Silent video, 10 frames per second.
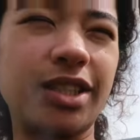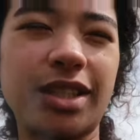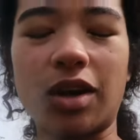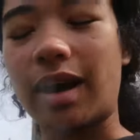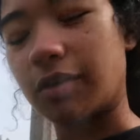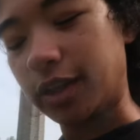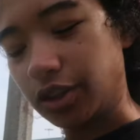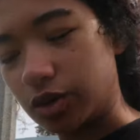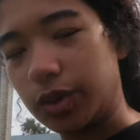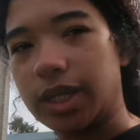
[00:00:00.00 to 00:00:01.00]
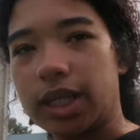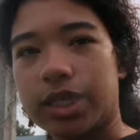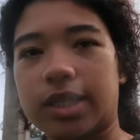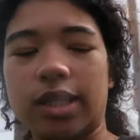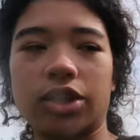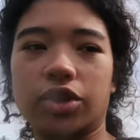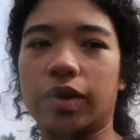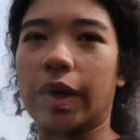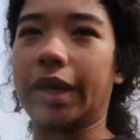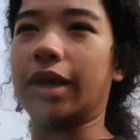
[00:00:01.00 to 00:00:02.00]
I still have like two weeks
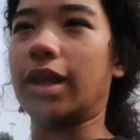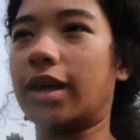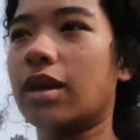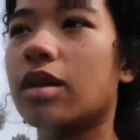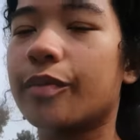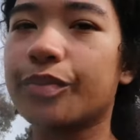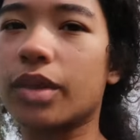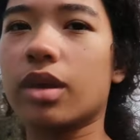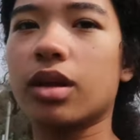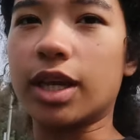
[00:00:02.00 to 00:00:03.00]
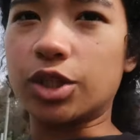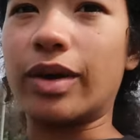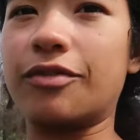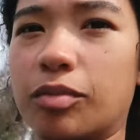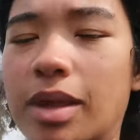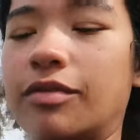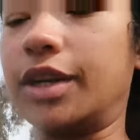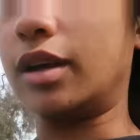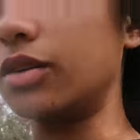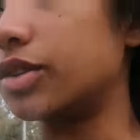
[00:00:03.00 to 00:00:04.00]
until I can like until I film that video.